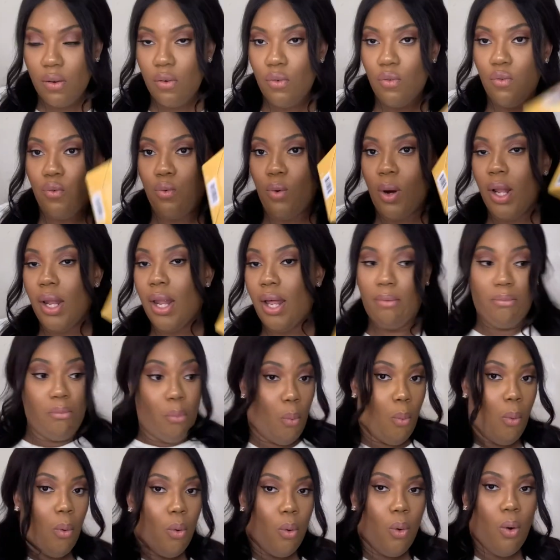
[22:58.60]
voila.
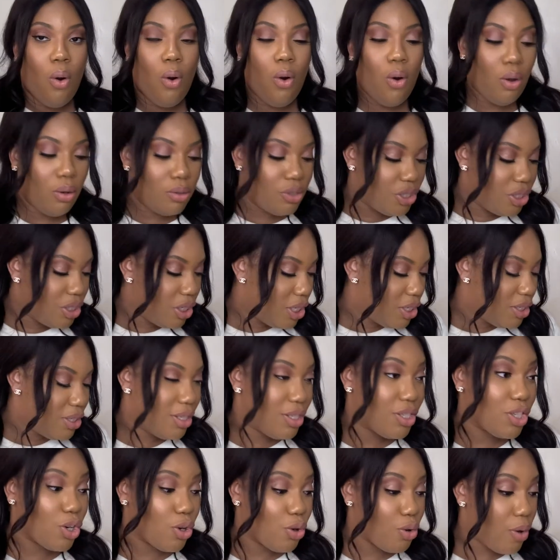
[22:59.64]
Oh,
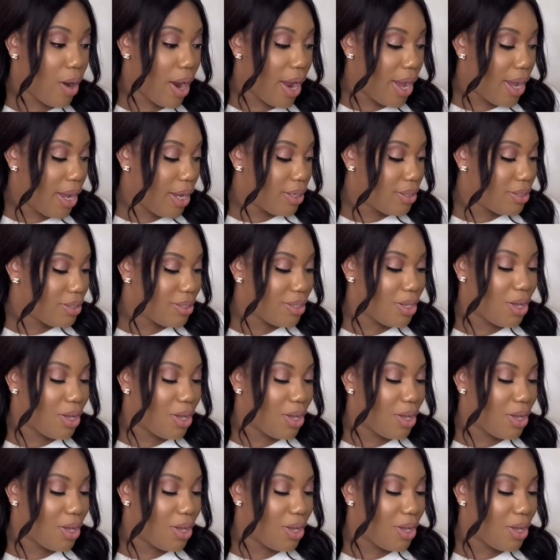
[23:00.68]
Jesus Christ.